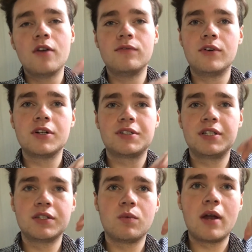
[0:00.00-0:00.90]

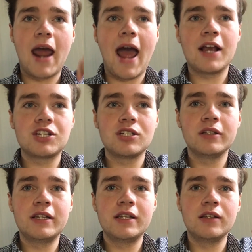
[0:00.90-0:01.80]
versus what
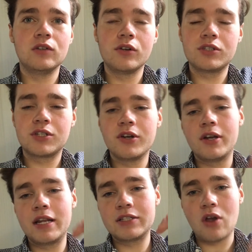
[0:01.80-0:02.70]
actually looks
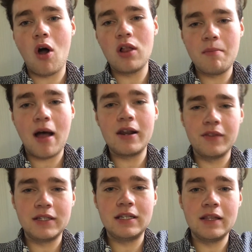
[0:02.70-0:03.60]
good is all about
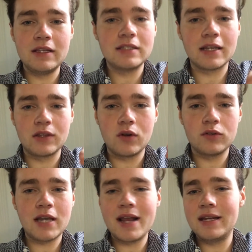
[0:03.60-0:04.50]
in these little
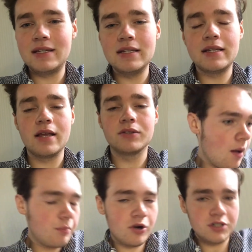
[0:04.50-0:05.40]
tiny details.
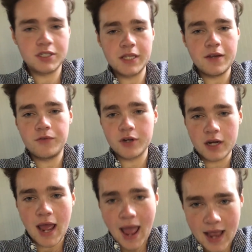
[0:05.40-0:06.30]
Personally, if you're
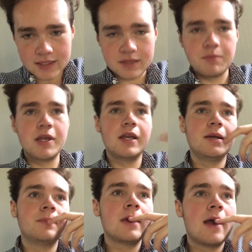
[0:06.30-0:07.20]
gonna ask
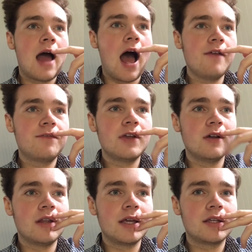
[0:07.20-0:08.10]
me, I
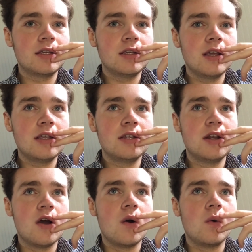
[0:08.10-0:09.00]
feel like
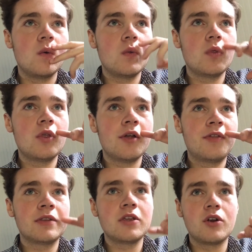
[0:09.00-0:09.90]
the
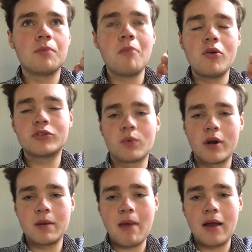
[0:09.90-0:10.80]
thing that you're most
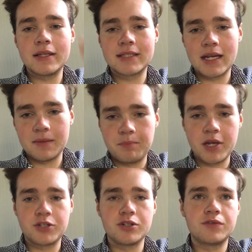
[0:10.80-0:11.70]
worried about is getting
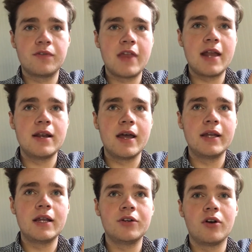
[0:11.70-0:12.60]
pictures for that
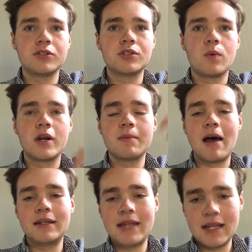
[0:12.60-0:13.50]
night, and you're also worried
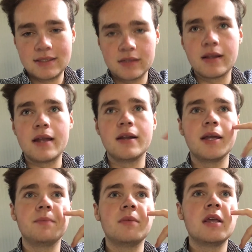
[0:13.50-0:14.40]
about dancing that night.